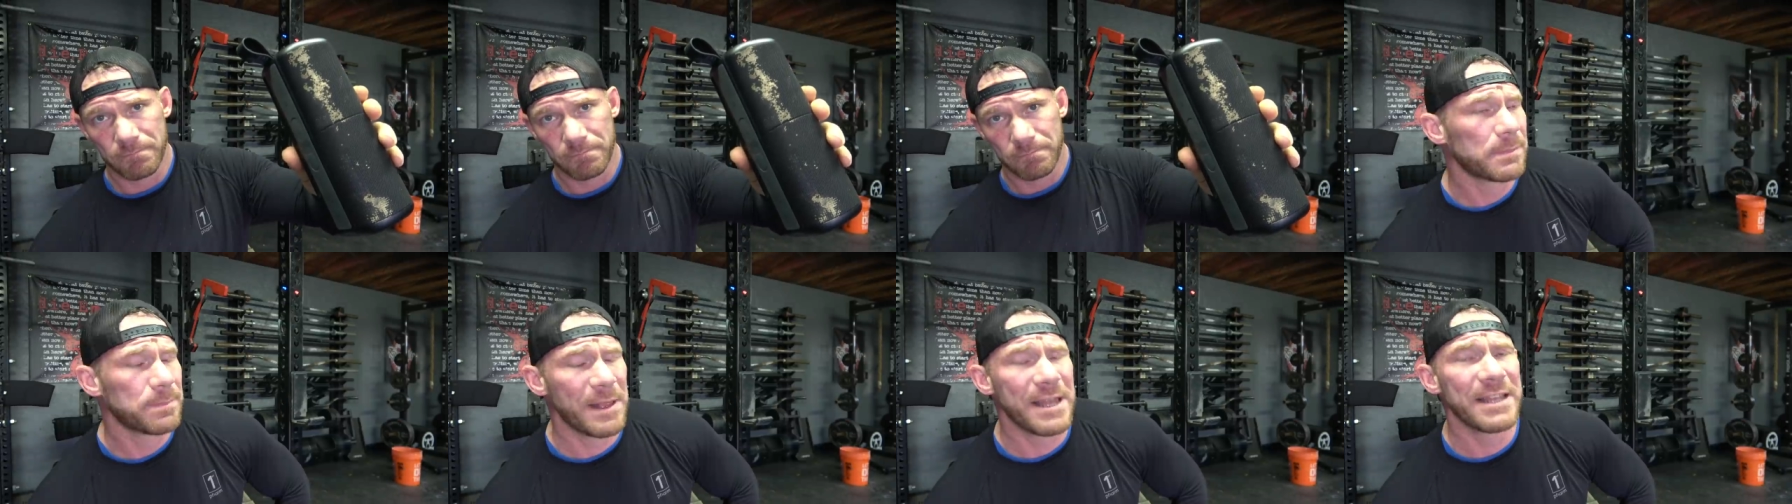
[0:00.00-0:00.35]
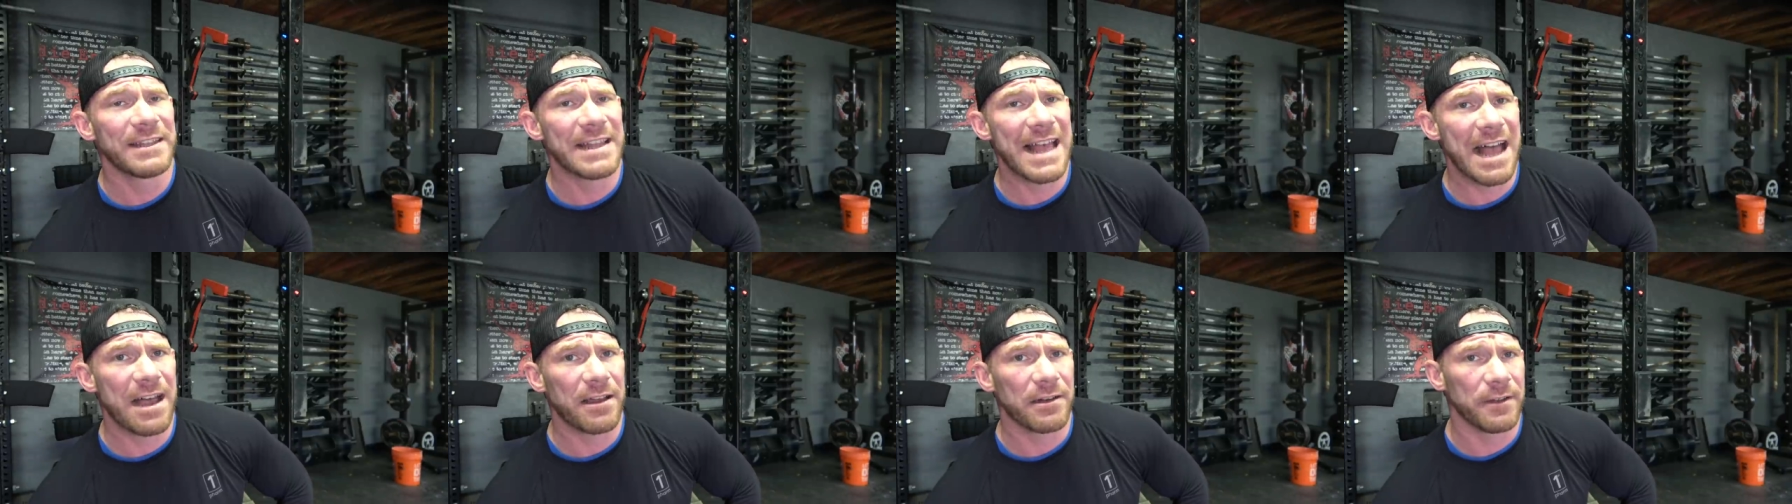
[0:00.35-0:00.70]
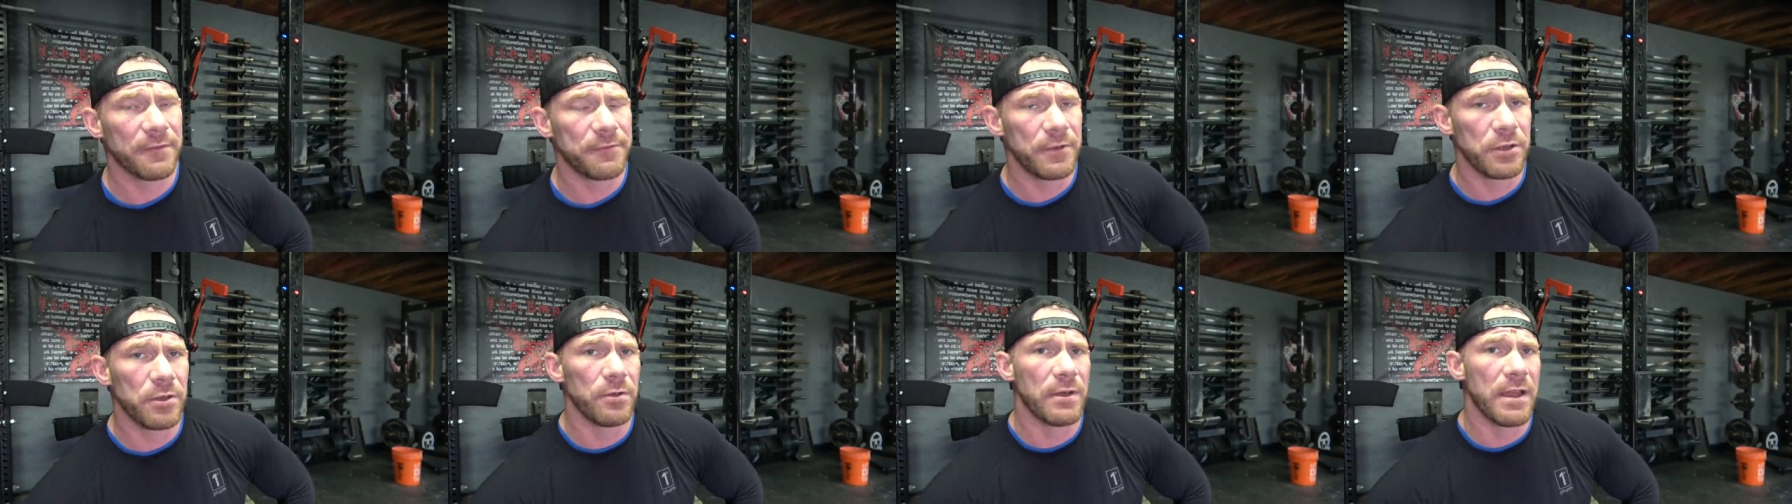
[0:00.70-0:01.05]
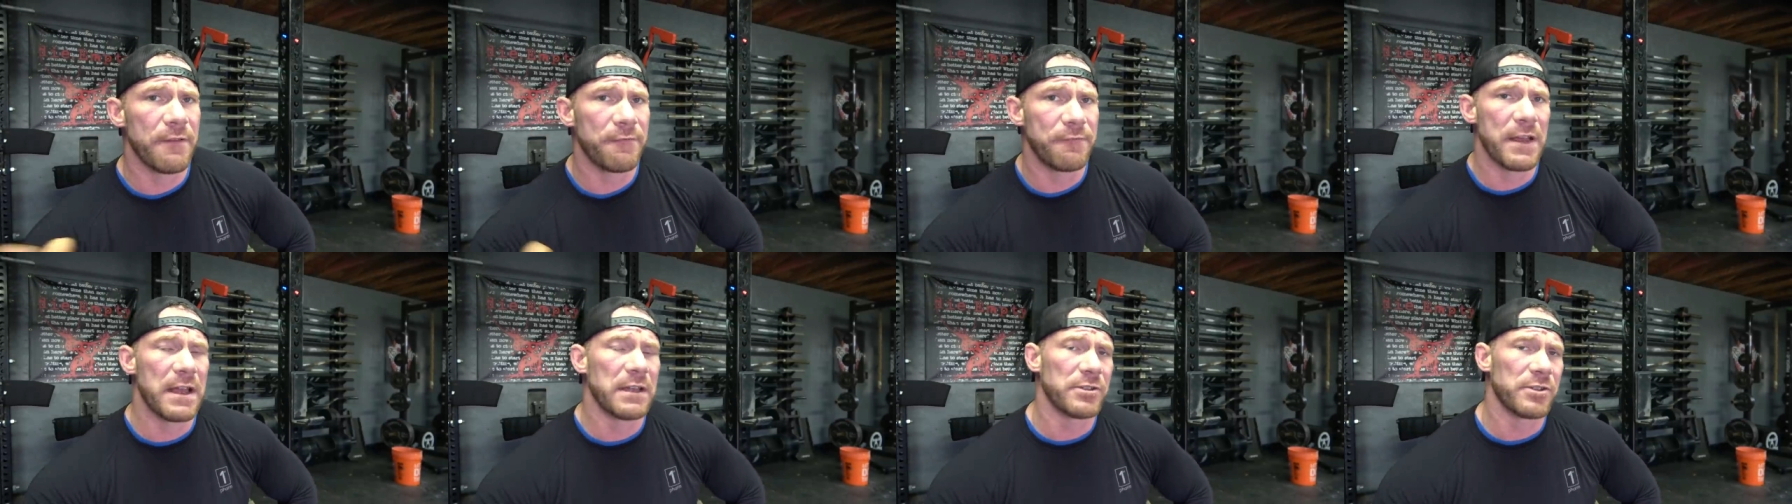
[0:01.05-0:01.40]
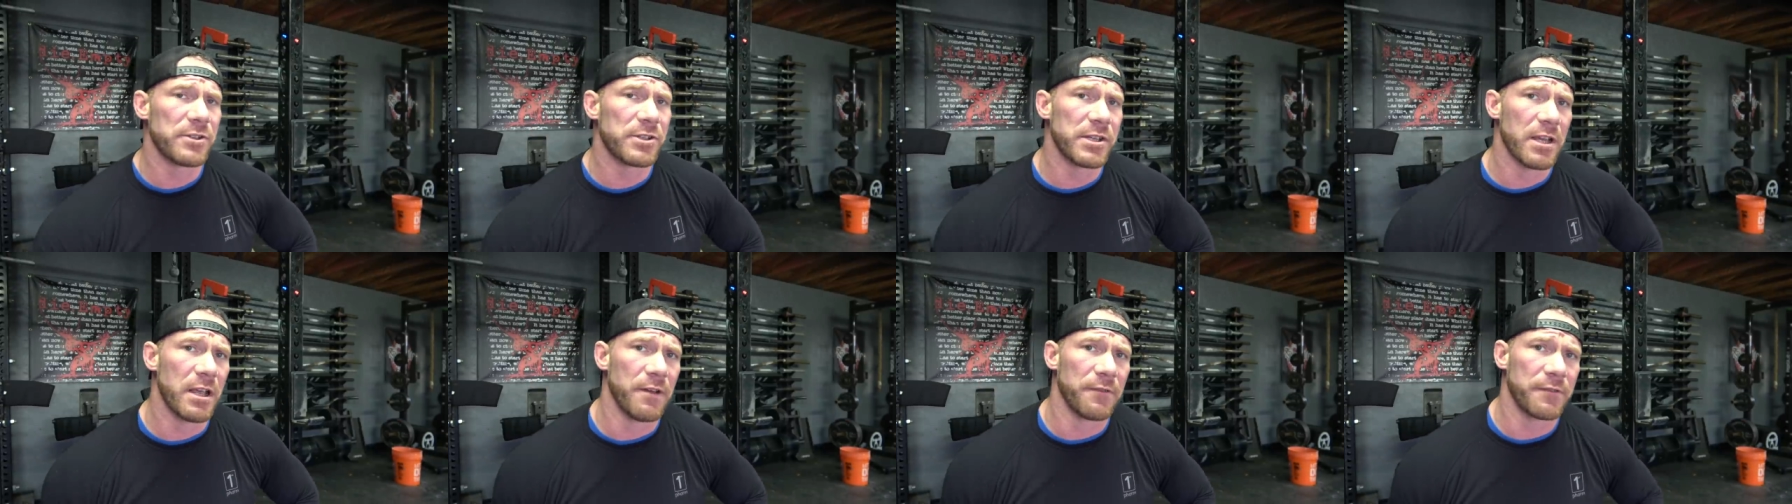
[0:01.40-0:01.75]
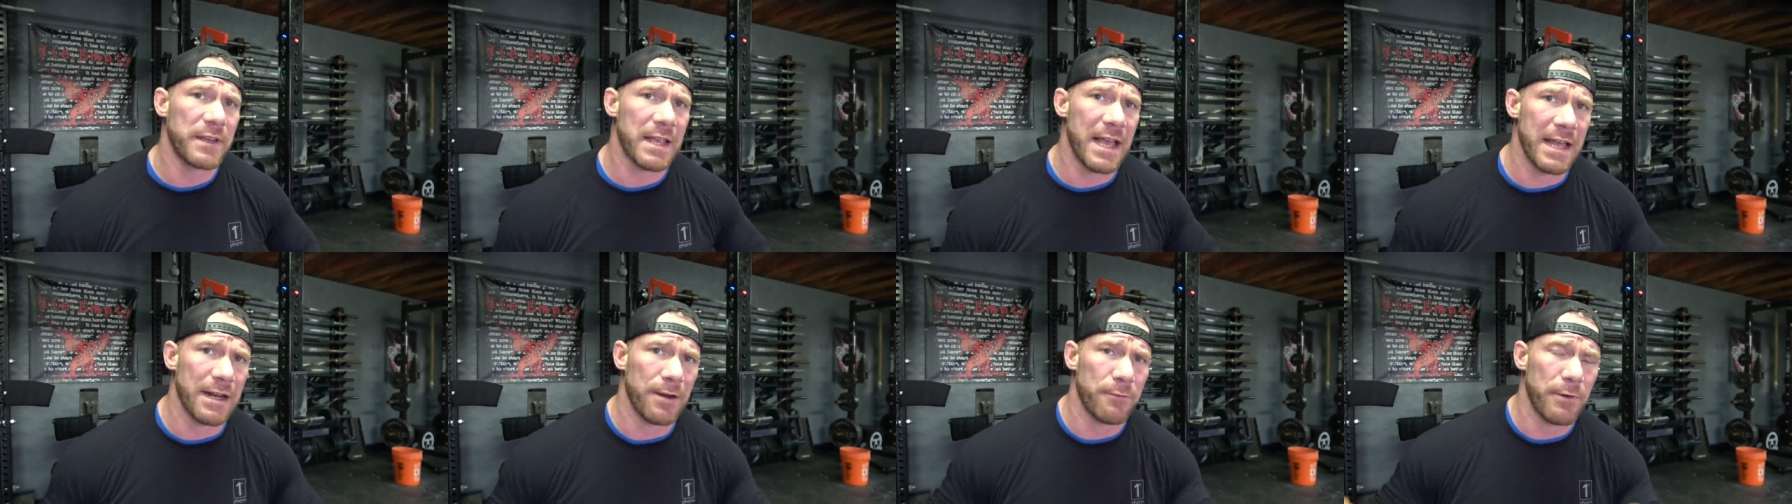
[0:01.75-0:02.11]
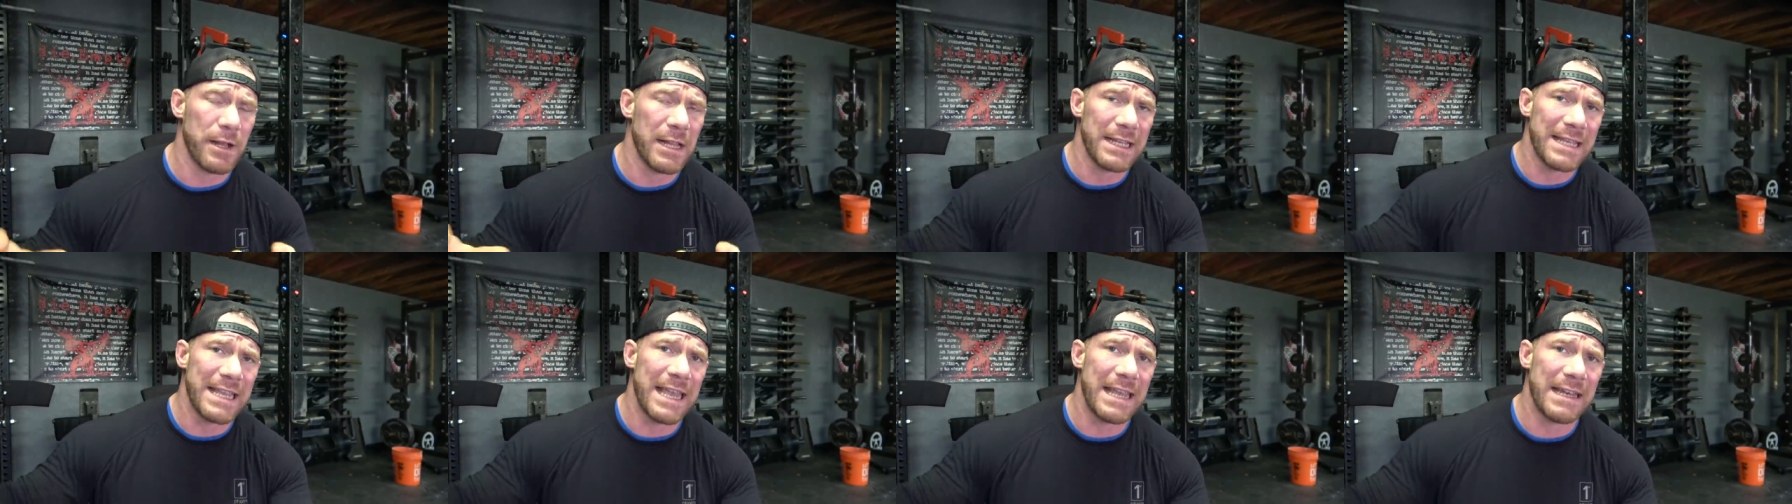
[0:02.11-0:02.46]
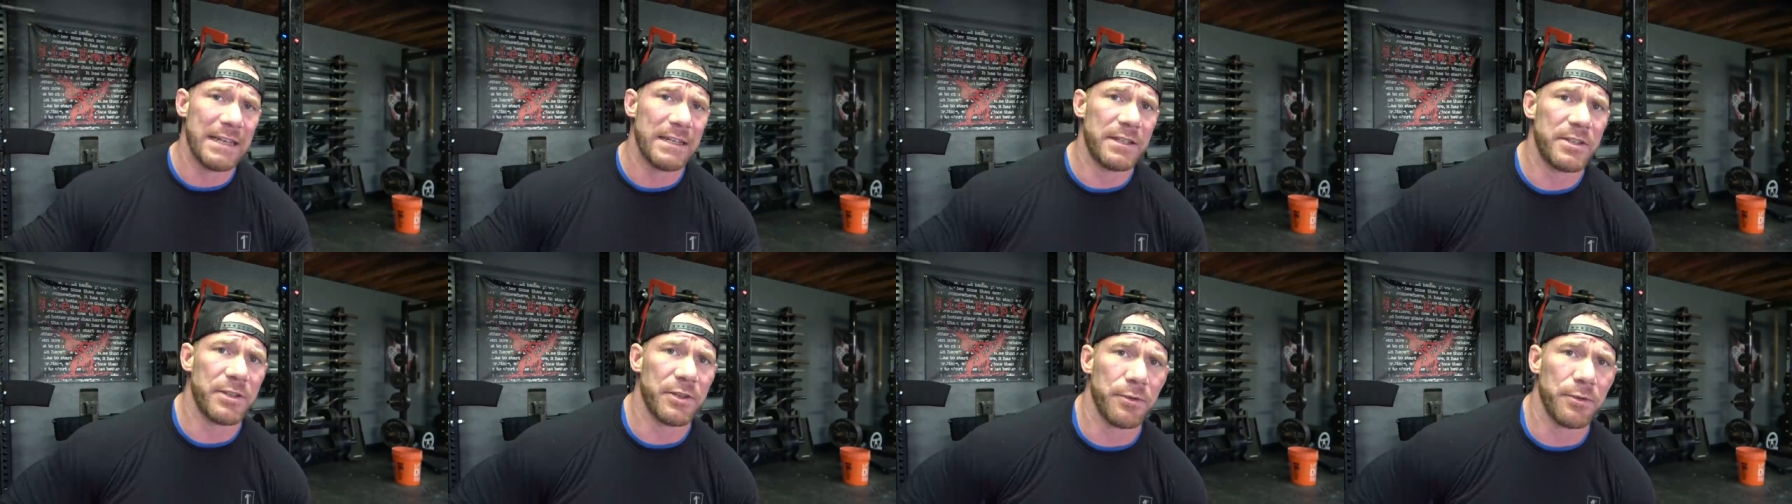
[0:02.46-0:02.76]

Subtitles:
Play loud if you have found yourself kind of relegated